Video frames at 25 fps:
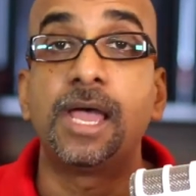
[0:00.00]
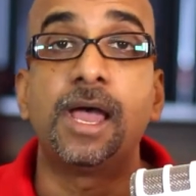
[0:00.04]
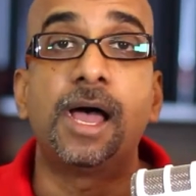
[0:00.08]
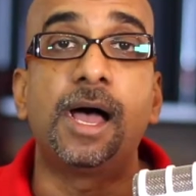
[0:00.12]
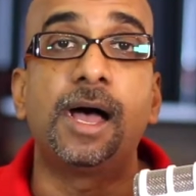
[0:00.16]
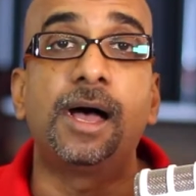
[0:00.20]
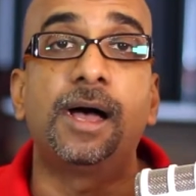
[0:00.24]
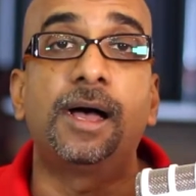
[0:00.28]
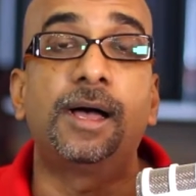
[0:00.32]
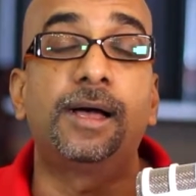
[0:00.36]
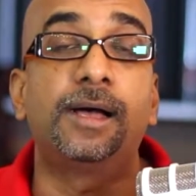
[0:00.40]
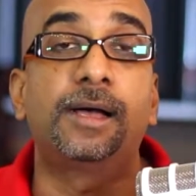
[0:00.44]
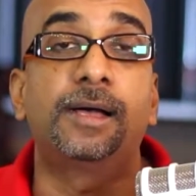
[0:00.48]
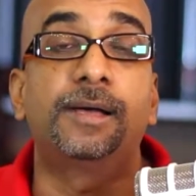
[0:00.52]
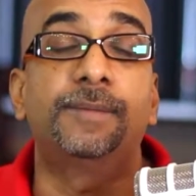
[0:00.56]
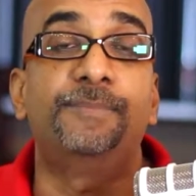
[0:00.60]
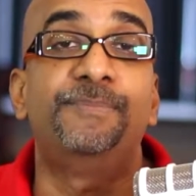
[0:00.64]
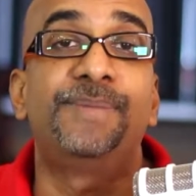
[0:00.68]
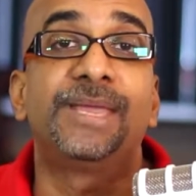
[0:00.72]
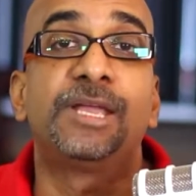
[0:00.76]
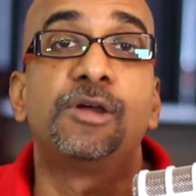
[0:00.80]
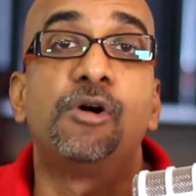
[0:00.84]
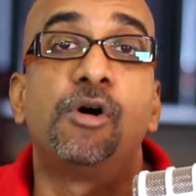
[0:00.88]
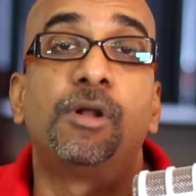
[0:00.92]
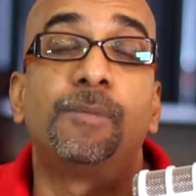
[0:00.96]
a
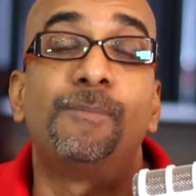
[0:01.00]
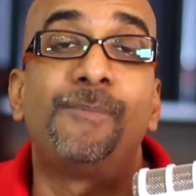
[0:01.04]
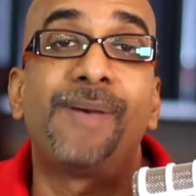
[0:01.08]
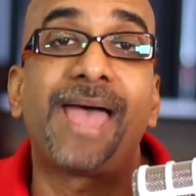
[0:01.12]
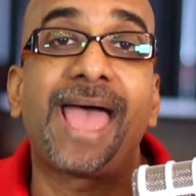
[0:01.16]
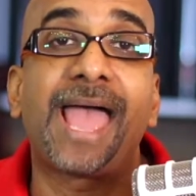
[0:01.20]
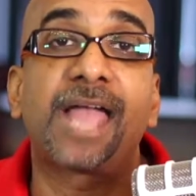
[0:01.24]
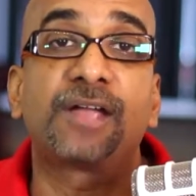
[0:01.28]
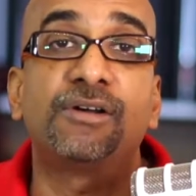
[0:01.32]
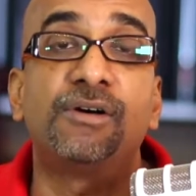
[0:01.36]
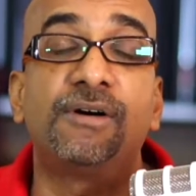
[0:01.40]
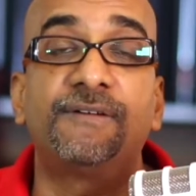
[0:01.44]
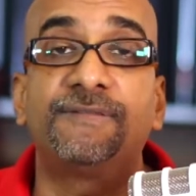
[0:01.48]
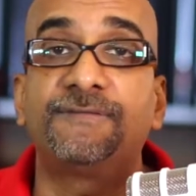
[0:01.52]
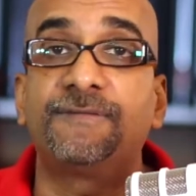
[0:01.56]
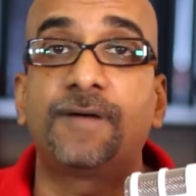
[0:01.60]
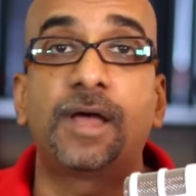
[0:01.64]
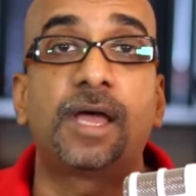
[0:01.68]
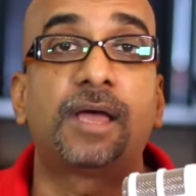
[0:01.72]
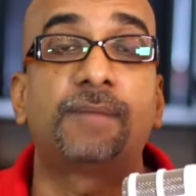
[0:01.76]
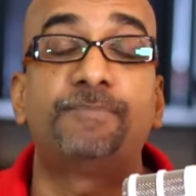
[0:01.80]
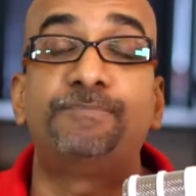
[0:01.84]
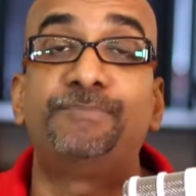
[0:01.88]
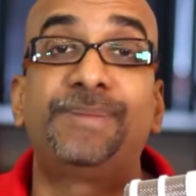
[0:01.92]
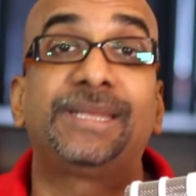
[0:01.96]
big old bag of
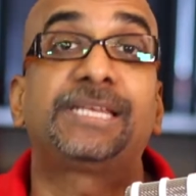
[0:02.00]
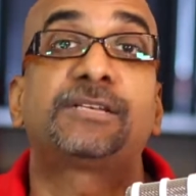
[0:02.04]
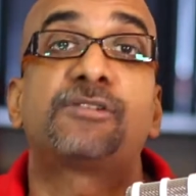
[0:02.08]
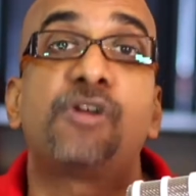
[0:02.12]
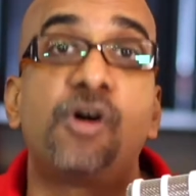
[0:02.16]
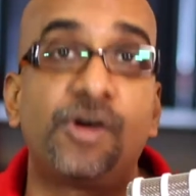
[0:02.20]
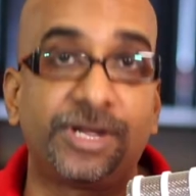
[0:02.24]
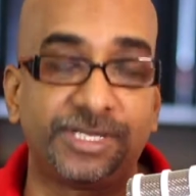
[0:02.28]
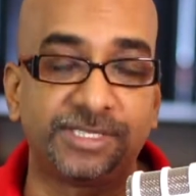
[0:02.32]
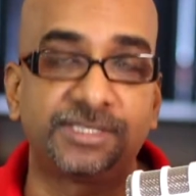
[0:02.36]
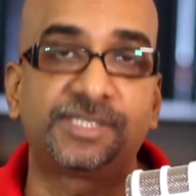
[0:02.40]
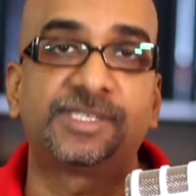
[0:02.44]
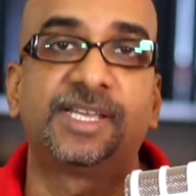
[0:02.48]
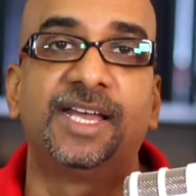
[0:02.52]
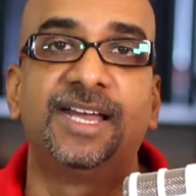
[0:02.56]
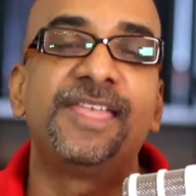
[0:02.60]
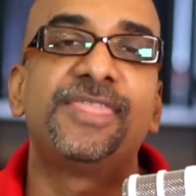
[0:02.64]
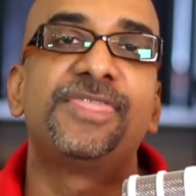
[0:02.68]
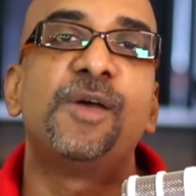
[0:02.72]
uh, bitcoins.